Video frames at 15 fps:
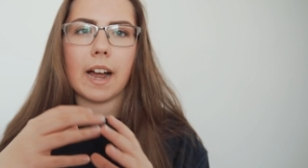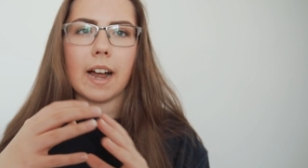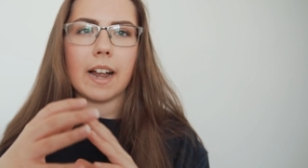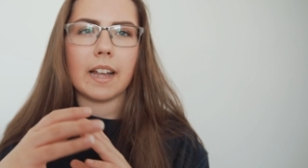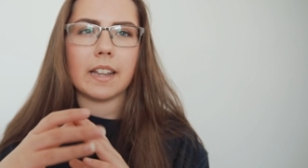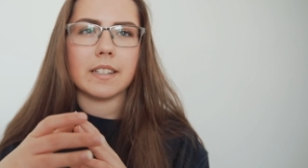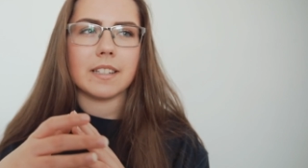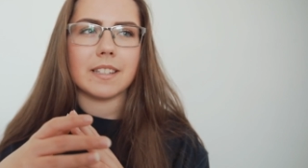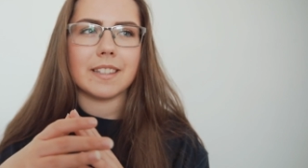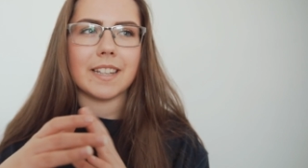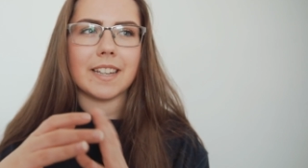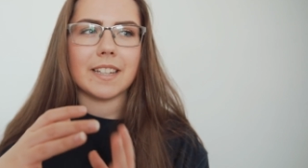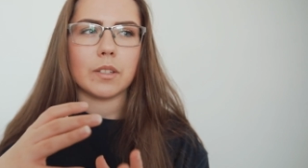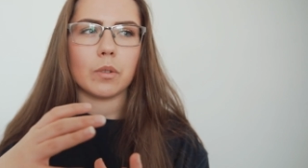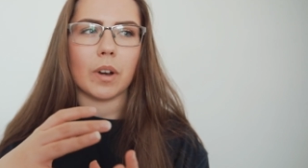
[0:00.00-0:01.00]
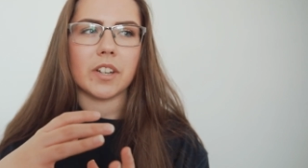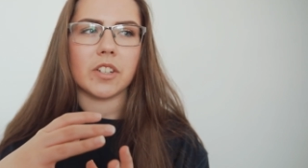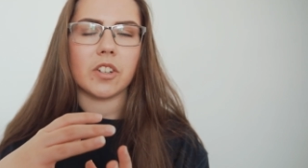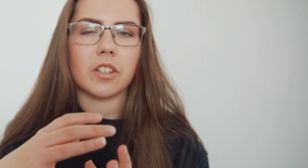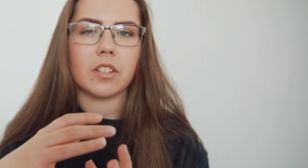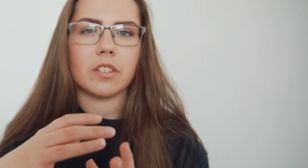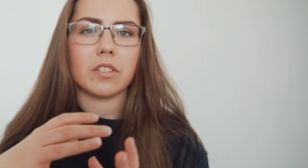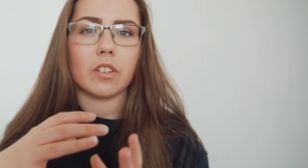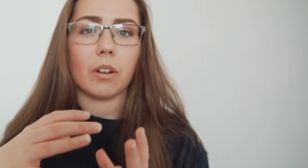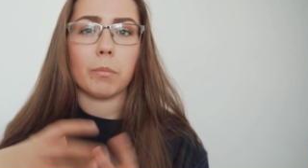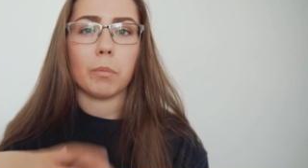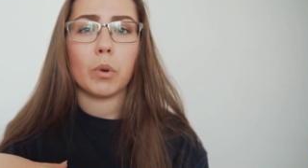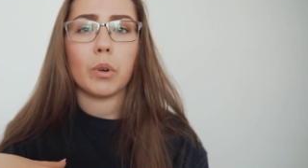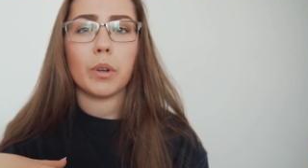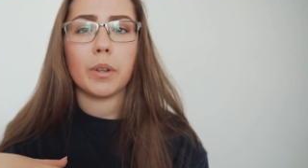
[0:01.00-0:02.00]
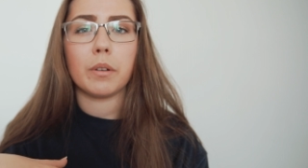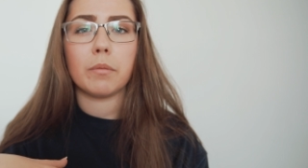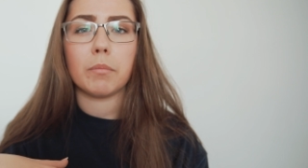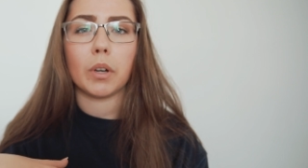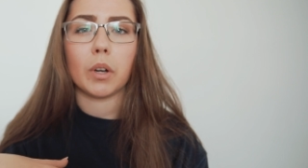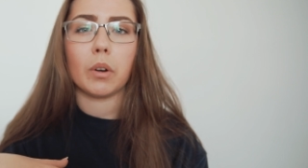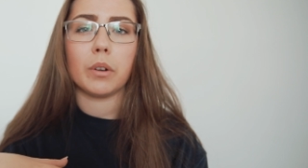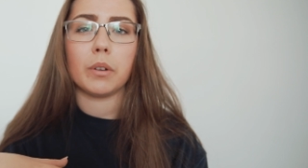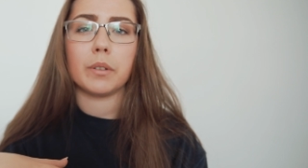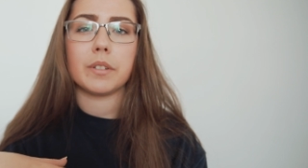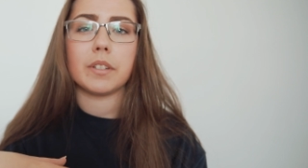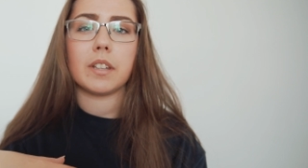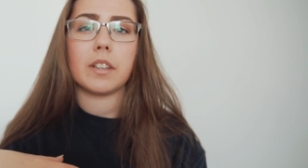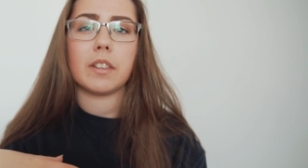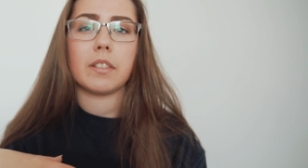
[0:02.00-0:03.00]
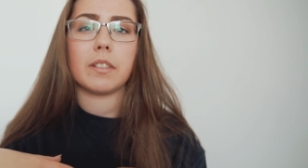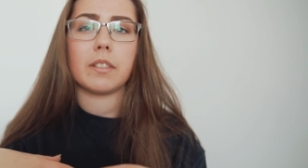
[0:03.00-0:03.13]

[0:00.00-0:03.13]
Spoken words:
And these questions are important because